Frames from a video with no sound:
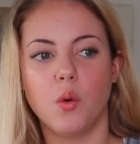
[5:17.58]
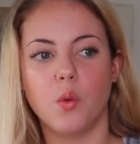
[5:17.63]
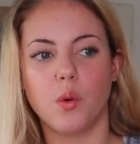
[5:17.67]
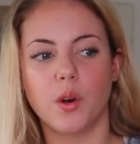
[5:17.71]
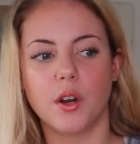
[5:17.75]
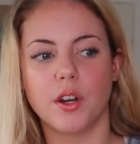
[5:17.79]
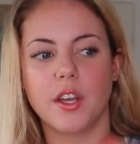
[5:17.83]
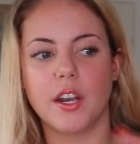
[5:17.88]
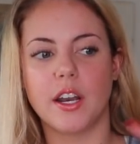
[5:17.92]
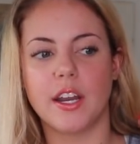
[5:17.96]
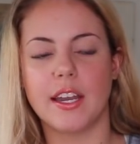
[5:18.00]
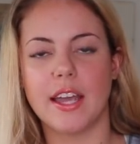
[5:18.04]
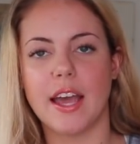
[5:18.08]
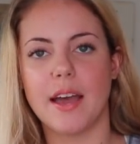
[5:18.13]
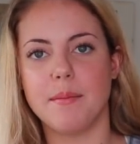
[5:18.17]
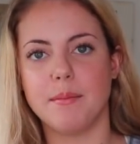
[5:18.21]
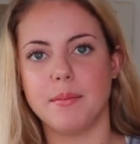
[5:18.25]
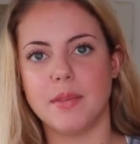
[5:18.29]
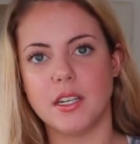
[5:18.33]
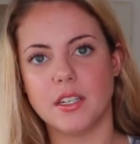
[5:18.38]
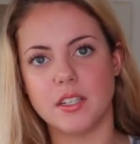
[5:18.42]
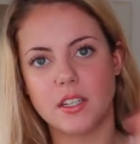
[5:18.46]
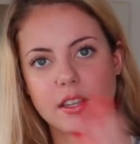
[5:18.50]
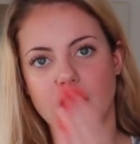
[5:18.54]
were gonna
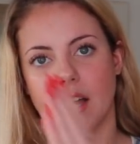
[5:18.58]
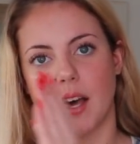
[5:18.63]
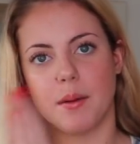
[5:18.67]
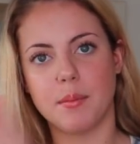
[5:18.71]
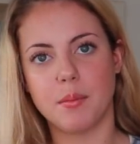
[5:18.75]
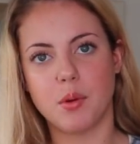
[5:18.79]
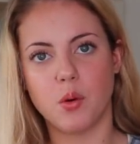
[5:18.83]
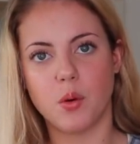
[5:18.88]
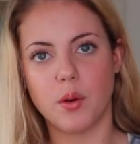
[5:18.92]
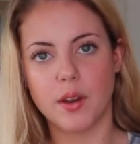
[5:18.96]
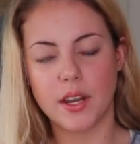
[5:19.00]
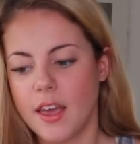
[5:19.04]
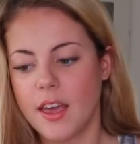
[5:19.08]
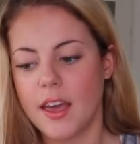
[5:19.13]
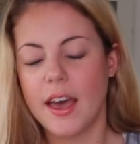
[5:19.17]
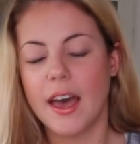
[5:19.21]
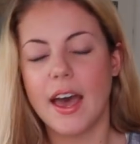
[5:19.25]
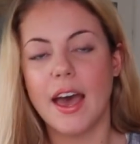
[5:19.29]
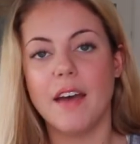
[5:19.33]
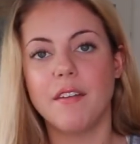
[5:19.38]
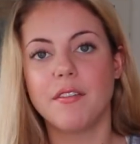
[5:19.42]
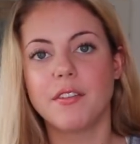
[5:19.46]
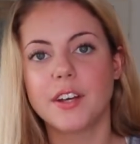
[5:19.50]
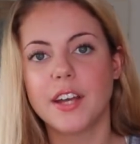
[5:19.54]
get me to that point.
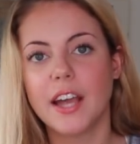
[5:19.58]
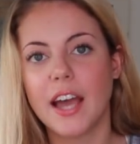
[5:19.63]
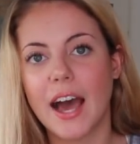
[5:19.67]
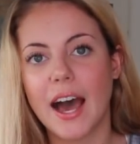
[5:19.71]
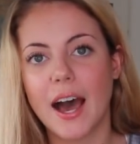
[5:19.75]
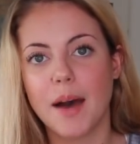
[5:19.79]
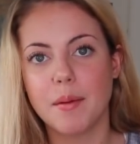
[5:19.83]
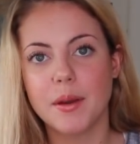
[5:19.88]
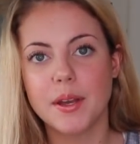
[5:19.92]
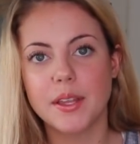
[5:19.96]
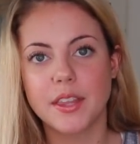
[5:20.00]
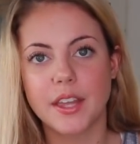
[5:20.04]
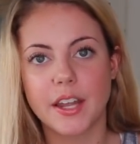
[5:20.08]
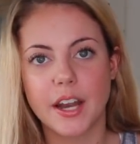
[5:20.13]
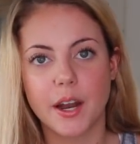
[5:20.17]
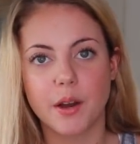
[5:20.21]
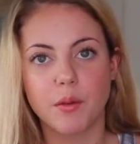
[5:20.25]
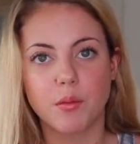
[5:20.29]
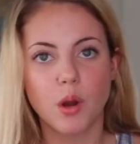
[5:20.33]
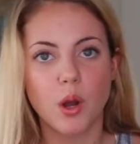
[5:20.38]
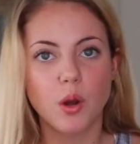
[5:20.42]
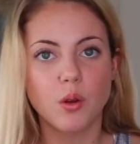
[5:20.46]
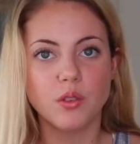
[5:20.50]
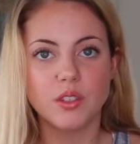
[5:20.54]
Every habit that I
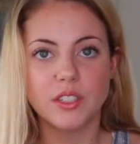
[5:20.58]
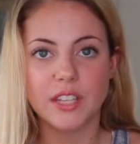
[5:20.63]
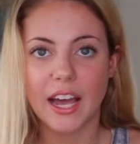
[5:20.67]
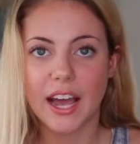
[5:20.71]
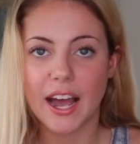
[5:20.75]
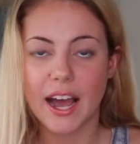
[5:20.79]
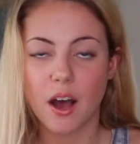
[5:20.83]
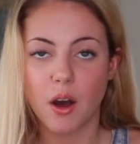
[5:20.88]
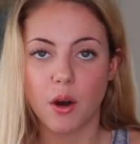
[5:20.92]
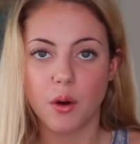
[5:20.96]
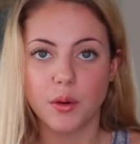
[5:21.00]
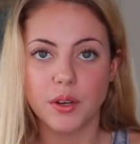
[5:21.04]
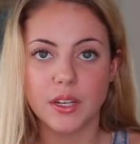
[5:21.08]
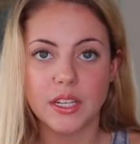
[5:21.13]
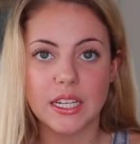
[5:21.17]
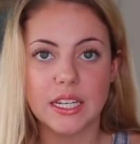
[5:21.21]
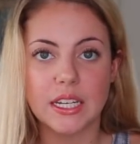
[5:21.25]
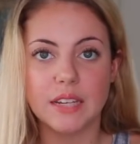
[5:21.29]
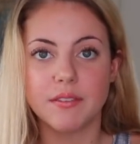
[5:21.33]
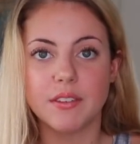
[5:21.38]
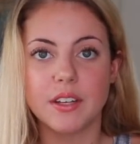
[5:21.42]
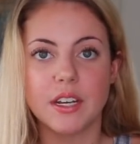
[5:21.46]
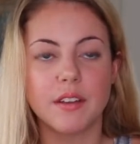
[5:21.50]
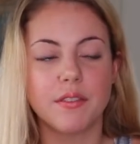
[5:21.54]
wrote down,
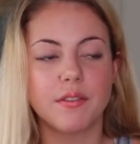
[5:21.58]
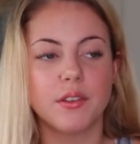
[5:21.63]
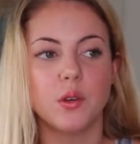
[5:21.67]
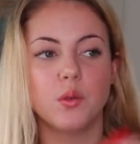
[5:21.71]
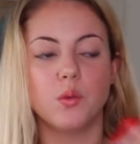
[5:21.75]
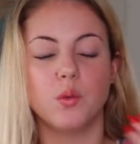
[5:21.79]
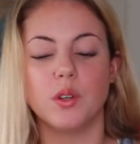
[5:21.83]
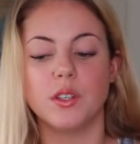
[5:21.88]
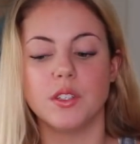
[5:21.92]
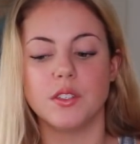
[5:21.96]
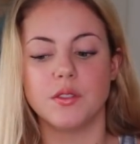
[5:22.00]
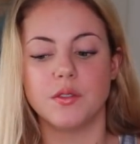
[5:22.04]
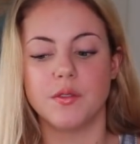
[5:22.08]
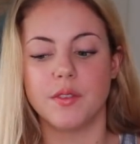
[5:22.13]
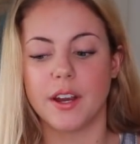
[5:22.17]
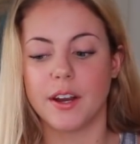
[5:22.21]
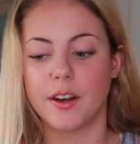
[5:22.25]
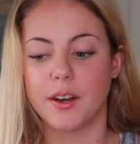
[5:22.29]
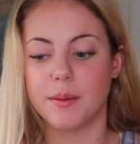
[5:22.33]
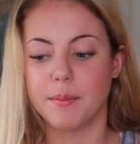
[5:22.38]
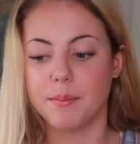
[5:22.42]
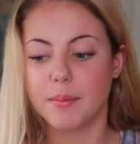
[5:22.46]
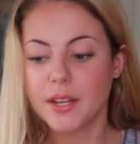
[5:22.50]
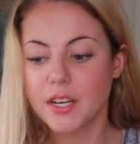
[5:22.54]
even if it was
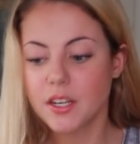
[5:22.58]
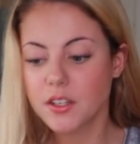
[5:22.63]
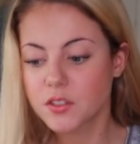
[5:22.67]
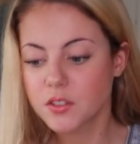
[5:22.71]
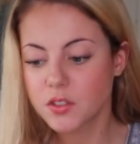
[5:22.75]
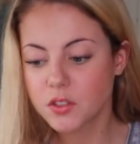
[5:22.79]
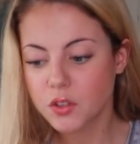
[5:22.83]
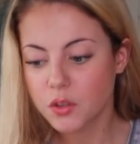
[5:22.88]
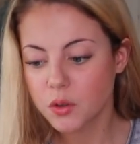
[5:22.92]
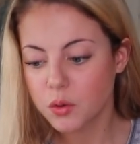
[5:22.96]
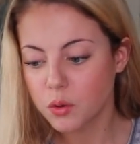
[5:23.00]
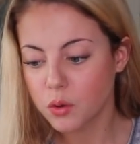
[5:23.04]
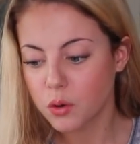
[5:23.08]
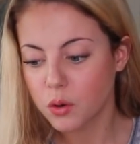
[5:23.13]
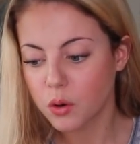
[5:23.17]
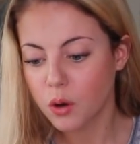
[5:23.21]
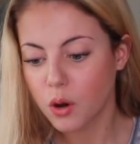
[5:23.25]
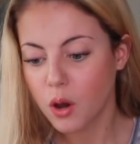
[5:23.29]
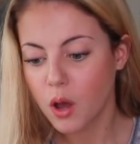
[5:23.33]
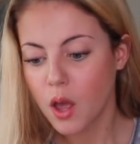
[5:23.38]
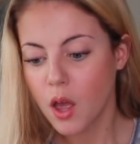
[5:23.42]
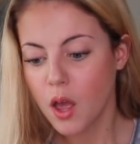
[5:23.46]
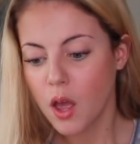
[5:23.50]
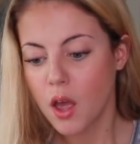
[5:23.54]
very
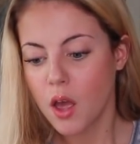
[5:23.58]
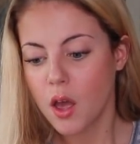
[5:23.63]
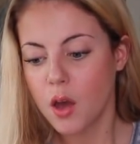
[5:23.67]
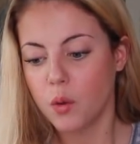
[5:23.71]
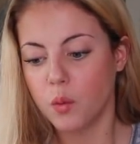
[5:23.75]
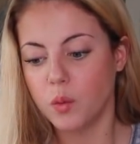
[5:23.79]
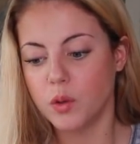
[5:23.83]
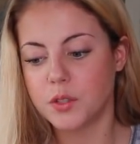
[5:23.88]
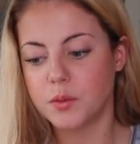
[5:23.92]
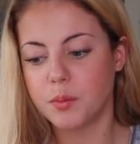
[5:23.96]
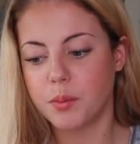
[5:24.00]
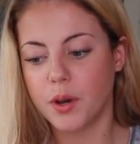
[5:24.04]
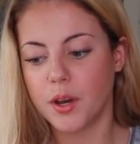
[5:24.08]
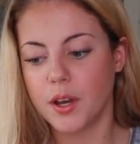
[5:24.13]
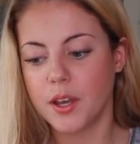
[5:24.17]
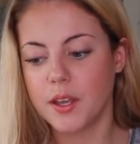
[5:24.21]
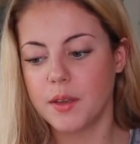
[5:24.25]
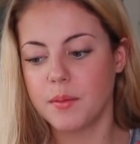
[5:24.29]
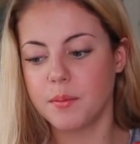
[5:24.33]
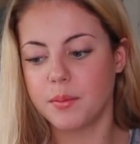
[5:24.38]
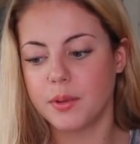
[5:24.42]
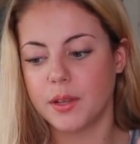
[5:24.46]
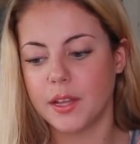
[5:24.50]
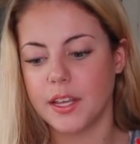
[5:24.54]
minuscule, was put
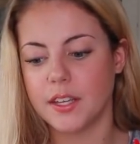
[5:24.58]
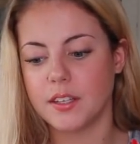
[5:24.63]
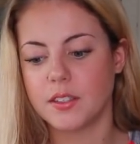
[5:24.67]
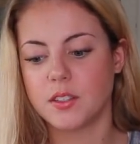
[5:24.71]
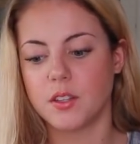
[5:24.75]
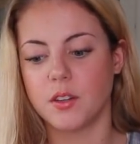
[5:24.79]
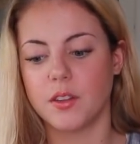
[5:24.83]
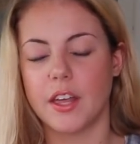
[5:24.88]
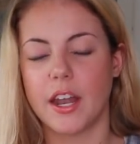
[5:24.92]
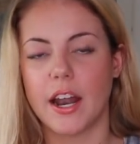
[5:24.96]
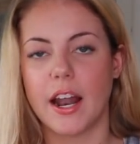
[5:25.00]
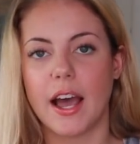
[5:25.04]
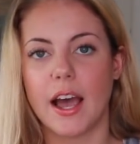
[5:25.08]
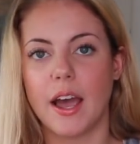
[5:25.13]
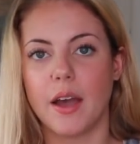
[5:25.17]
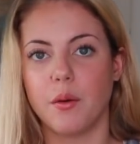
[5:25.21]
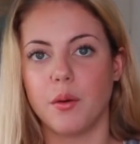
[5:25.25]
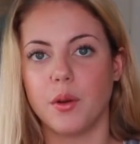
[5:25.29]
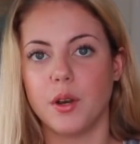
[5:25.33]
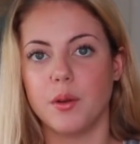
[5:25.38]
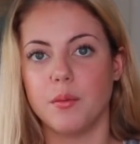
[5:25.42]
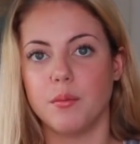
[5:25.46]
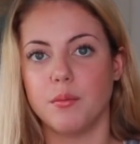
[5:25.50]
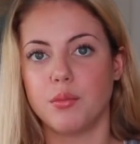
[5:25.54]
in place so that I
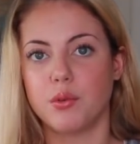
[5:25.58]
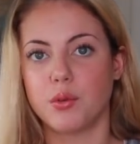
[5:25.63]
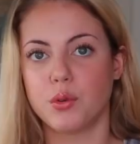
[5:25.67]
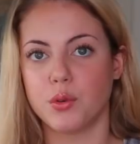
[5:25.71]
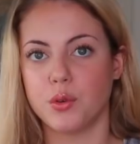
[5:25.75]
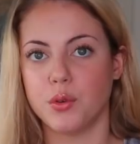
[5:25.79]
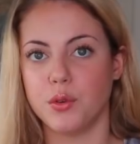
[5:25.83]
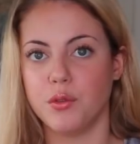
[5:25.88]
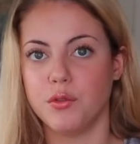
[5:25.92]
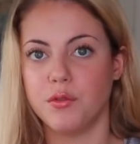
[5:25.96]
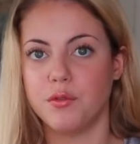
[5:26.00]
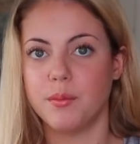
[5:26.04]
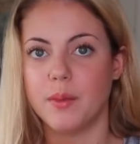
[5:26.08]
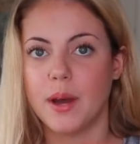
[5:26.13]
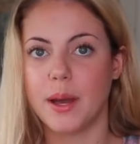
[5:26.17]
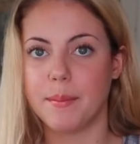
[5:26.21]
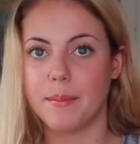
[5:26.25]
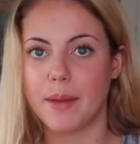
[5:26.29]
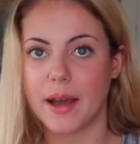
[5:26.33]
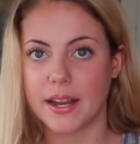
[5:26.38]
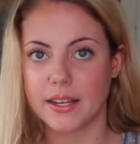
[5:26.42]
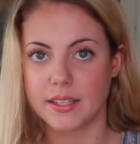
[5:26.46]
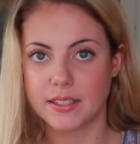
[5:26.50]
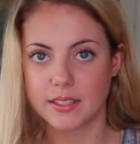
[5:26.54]
would improve my
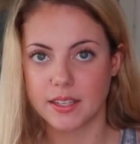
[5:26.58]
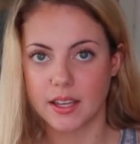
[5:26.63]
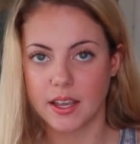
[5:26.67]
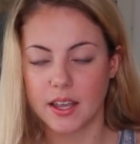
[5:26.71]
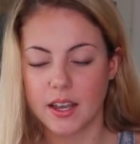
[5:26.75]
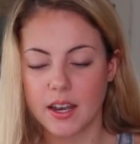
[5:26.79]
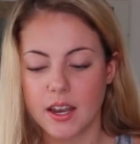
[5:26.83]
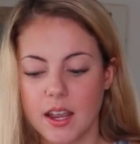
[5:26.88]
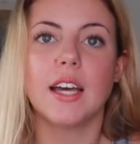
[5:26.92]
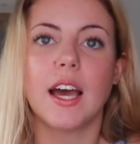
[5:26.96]
mindset.